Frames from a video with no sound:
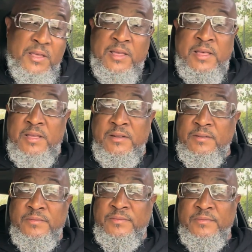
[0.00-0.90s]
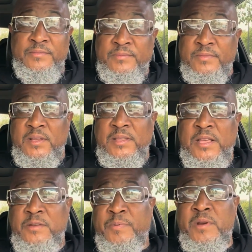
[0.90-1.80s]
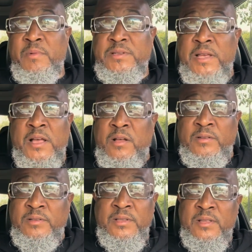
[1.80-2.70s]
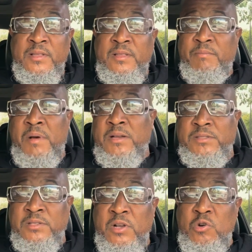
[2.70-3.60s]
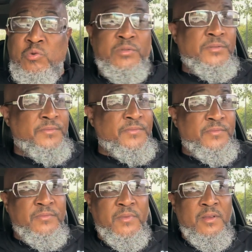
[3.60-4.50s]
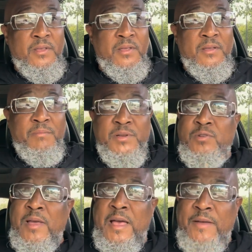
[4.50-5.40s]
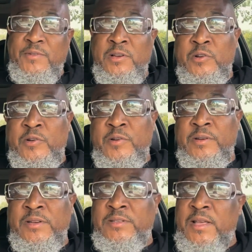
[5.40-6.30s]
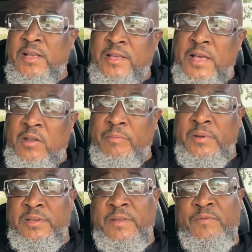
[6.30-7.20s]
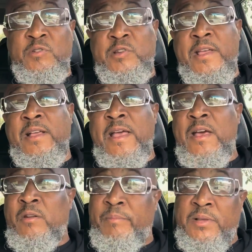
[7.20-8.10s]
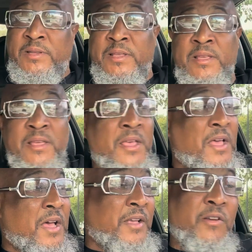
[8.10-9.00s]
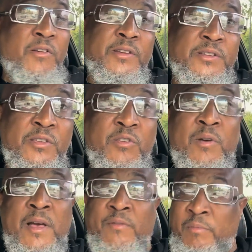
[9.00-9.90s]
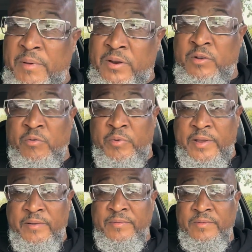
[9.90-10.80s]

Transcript: And that's pretty much how boxing goes. But you have to learn to take accountability. If you take accountability, I guarantee you have a better career.